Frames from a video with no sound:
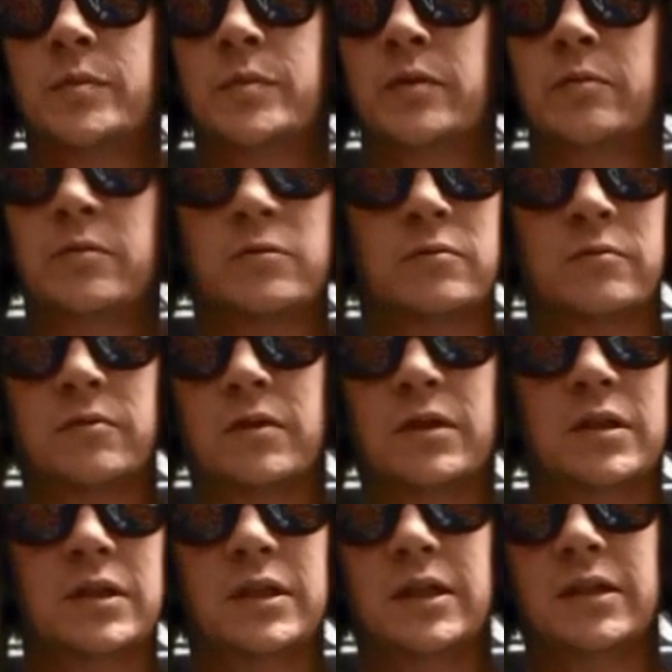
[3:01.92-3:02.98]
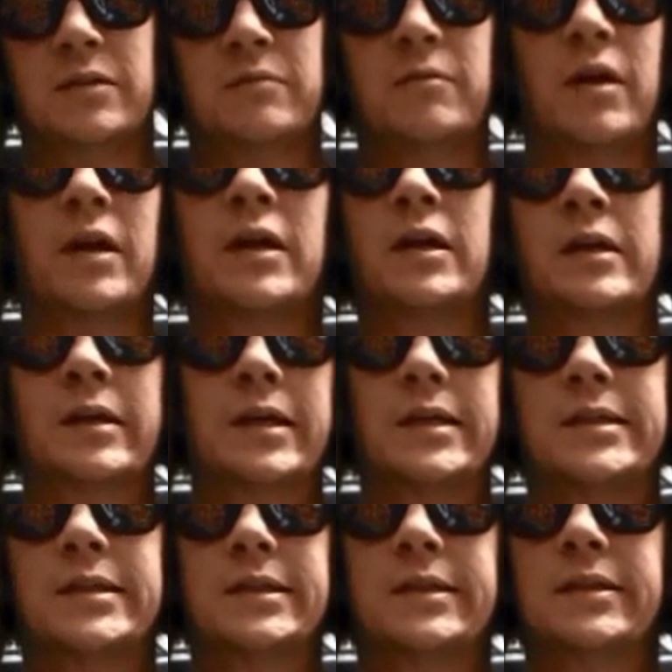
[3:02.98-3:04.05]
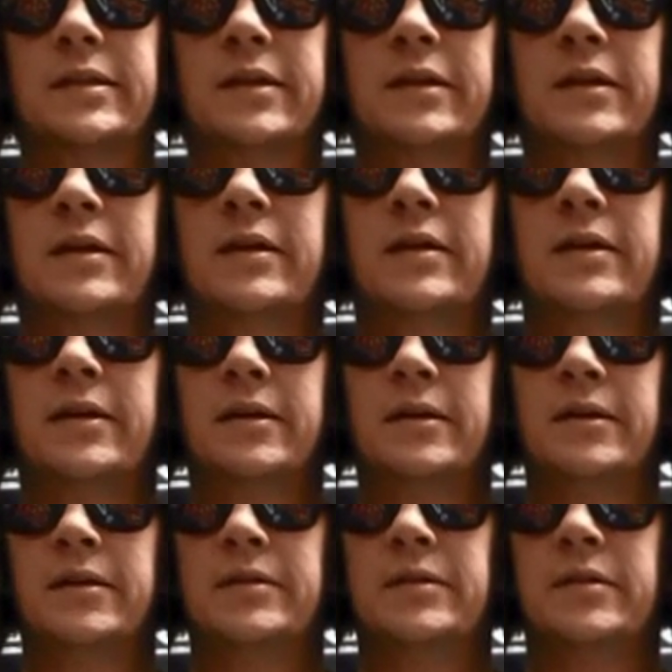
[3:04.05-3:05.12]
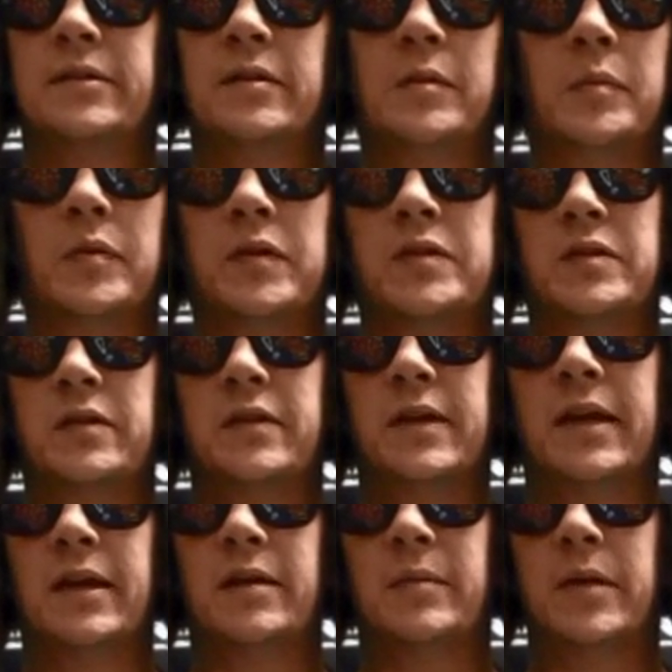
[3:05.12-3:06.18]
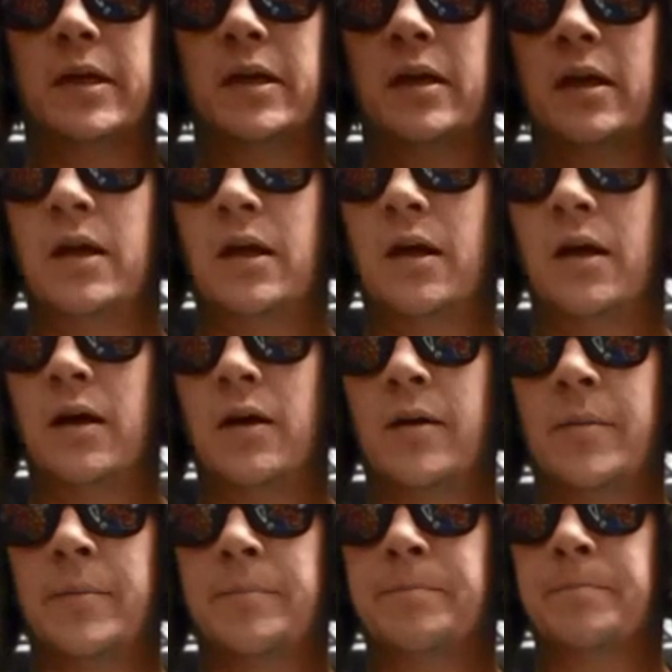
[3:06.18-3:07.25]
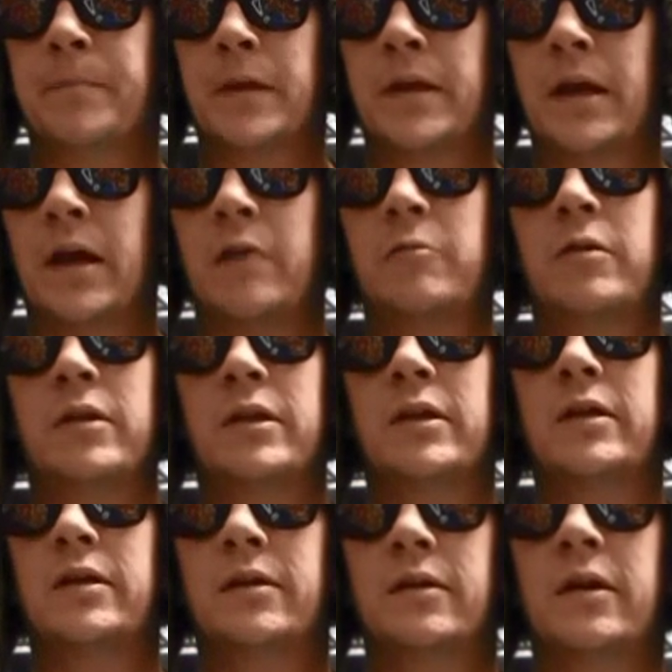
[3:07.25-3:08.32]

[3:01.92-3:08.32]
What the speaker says: but you won't really recognize it until the completion of the anime. But yeah, I would